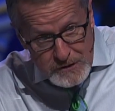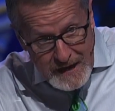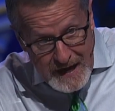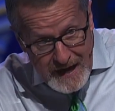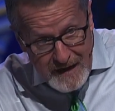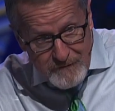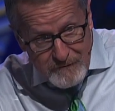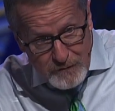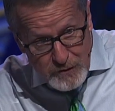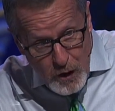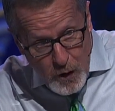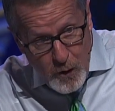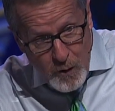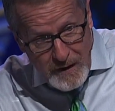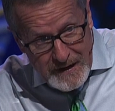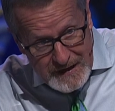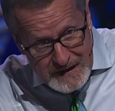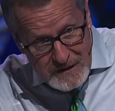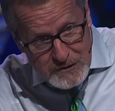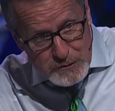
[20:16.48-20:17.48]
have no
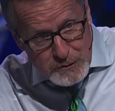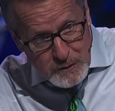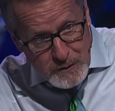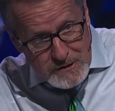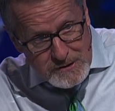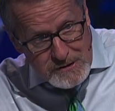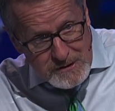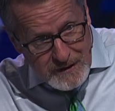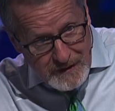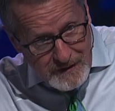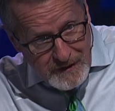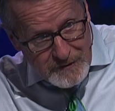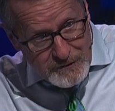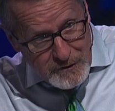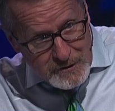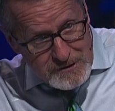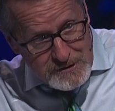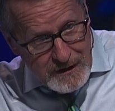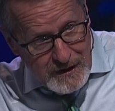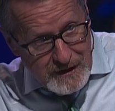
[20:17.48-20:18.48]
interest in
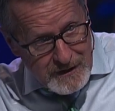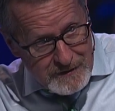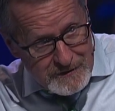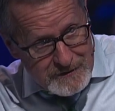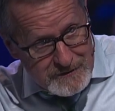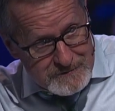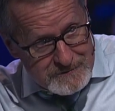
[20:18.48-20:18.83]
understanding.